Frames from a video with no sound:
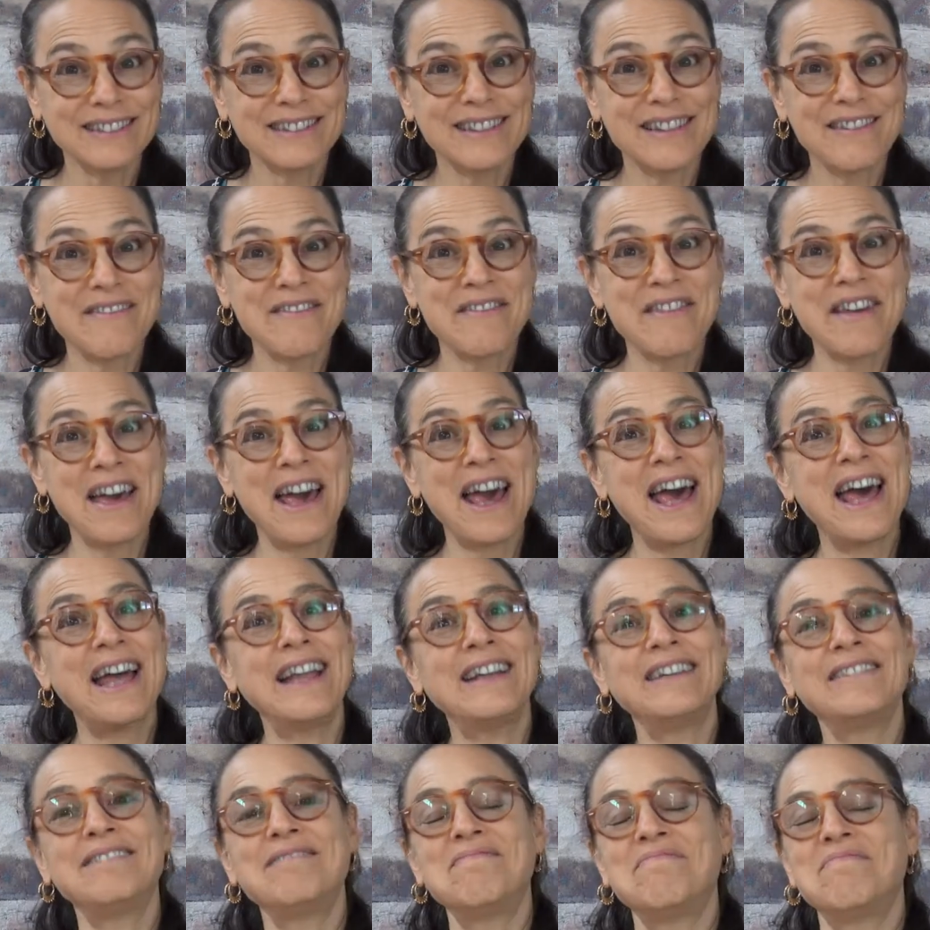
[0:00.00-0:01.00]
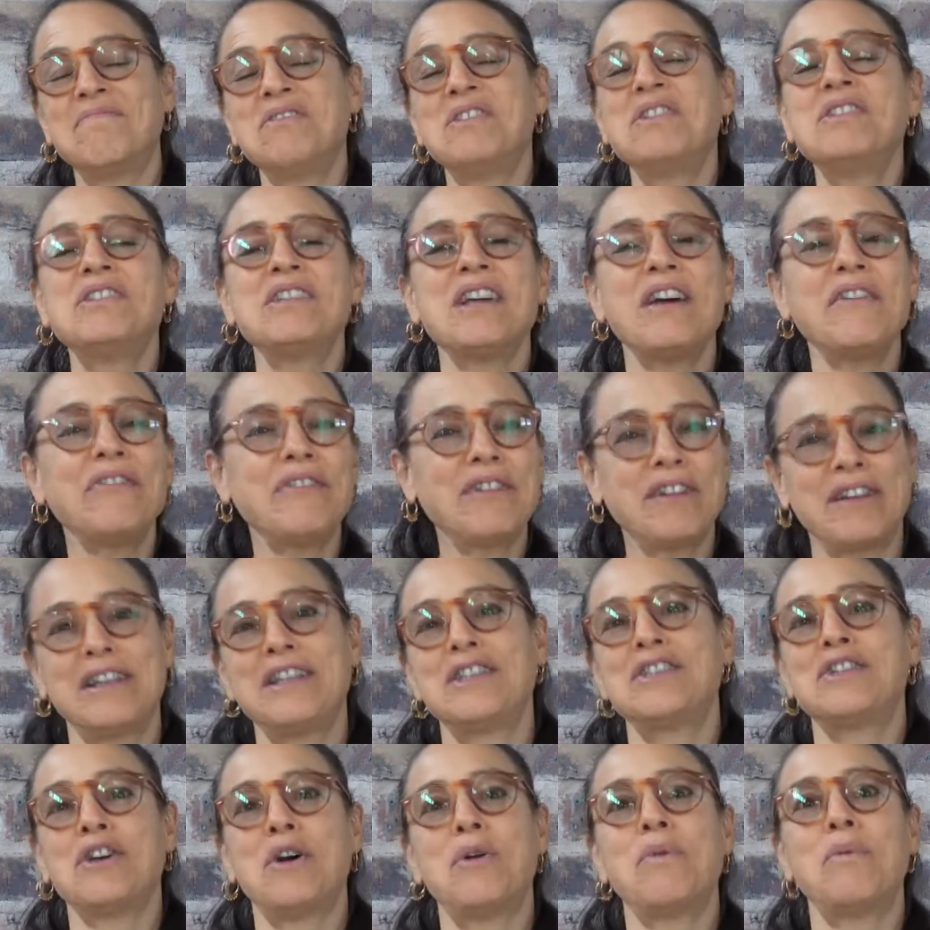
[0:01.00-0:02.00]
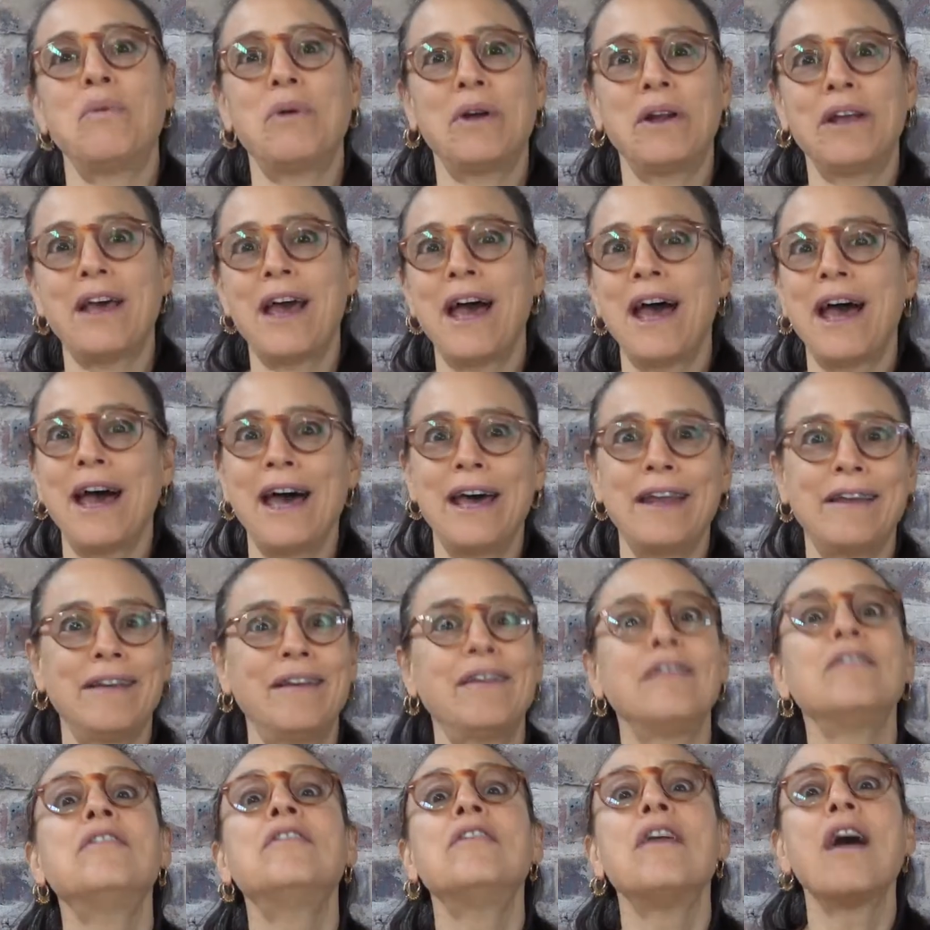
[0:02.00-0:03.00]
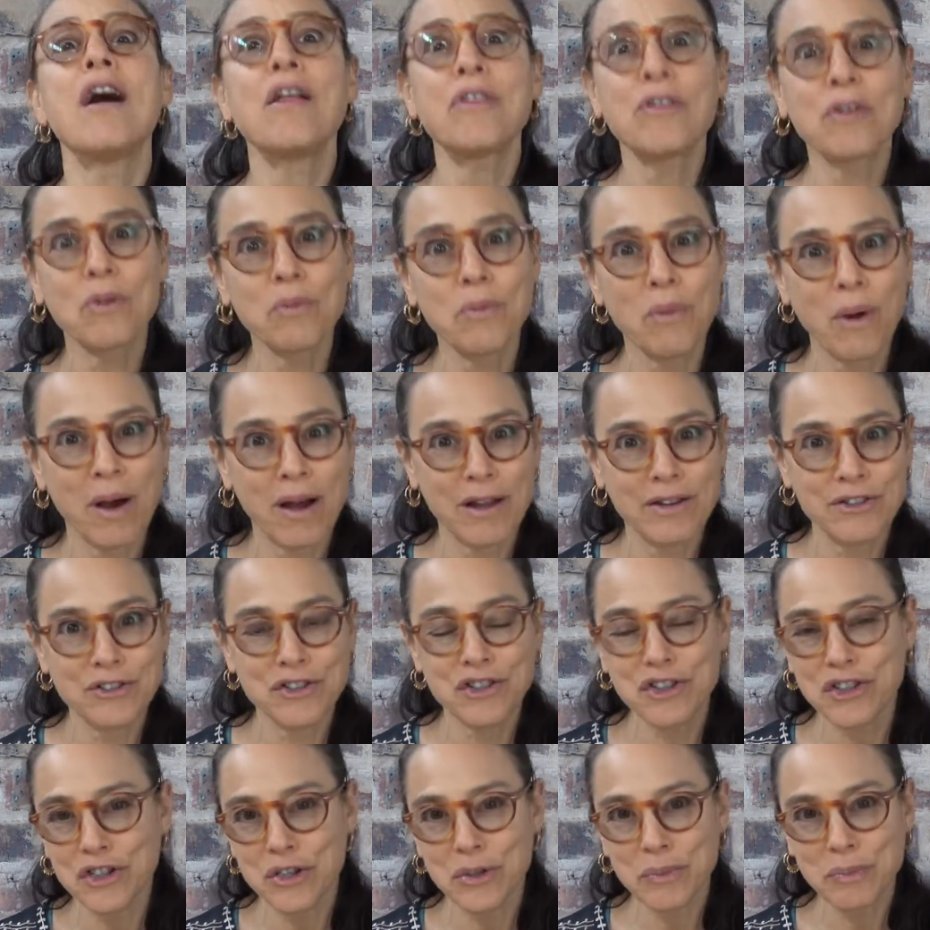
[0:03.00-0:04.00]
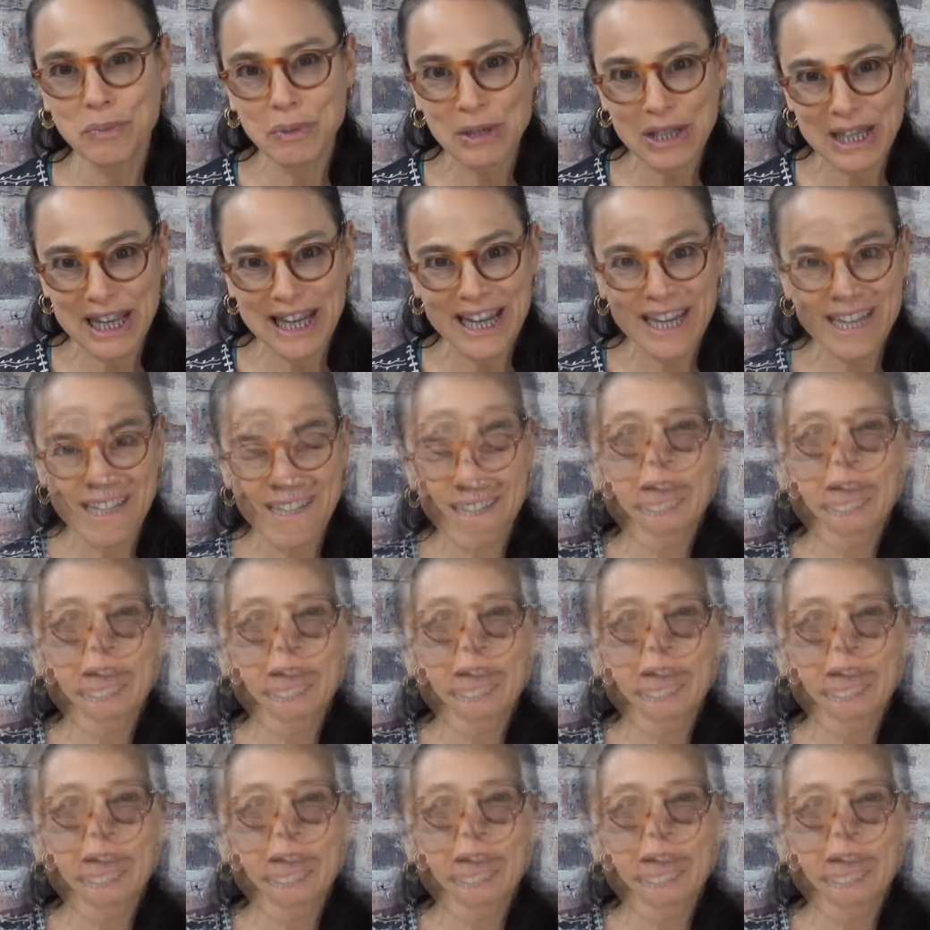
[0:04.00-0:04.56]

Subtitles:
then you definitely don't want to add another one to your plate.